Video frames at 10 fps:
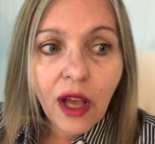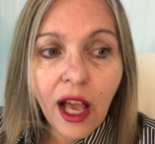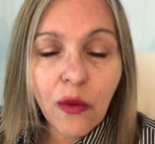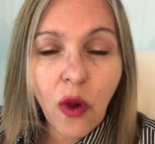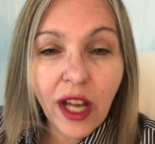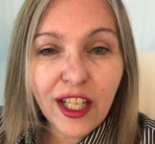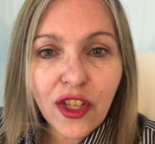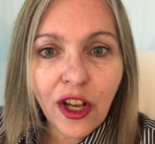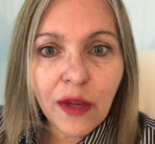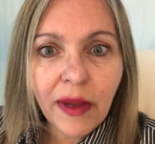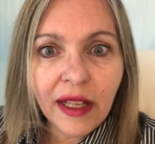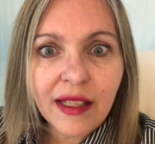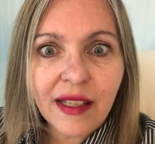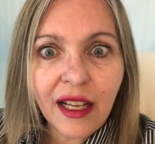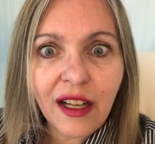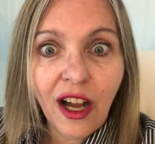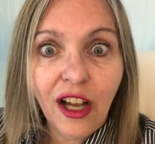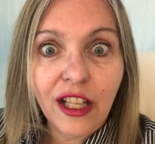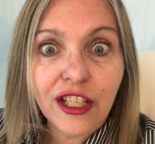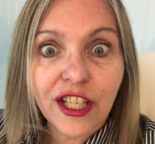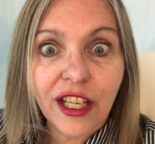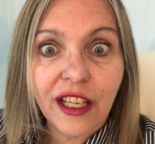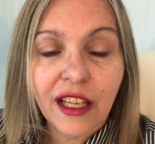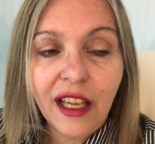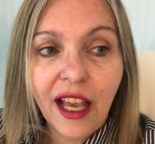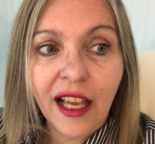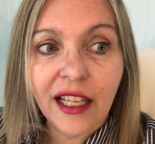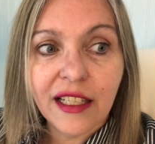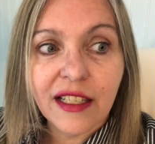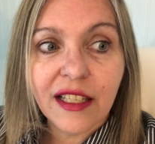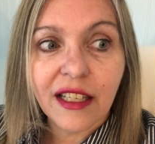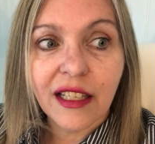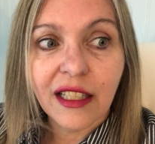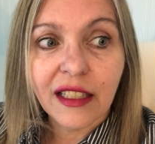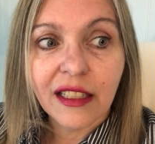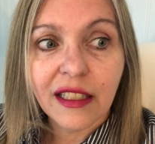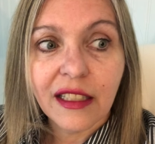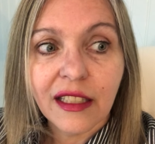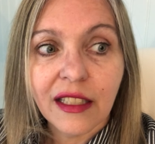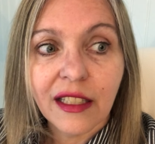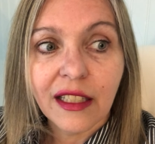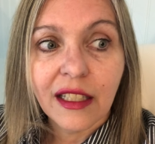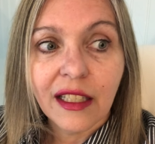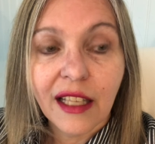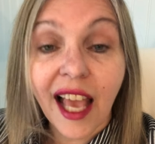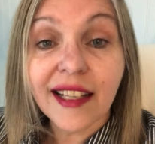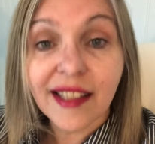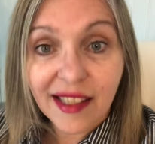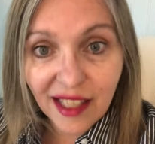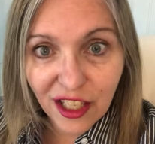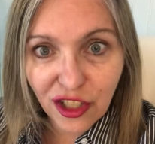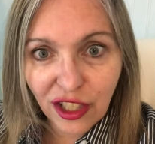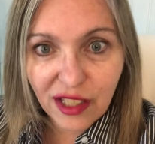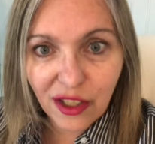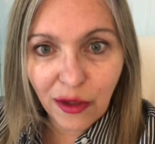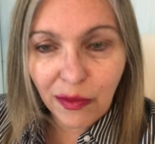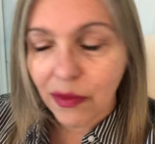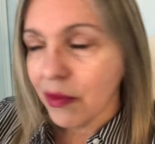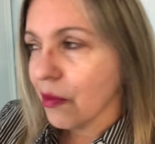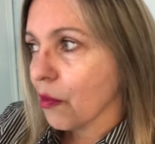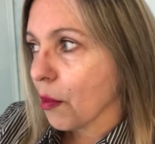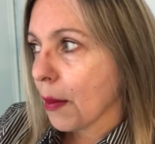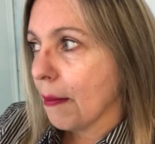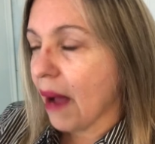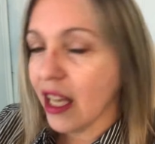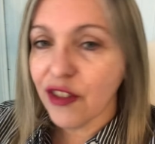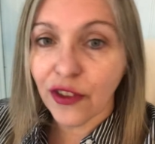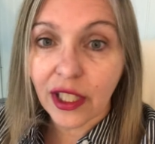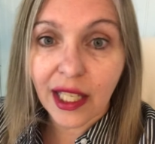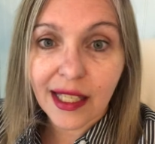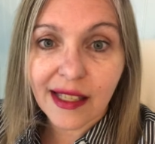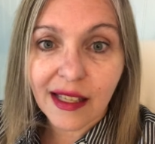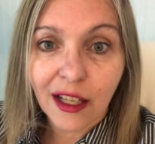I want to talk about psychology and existentialism, mindfulness,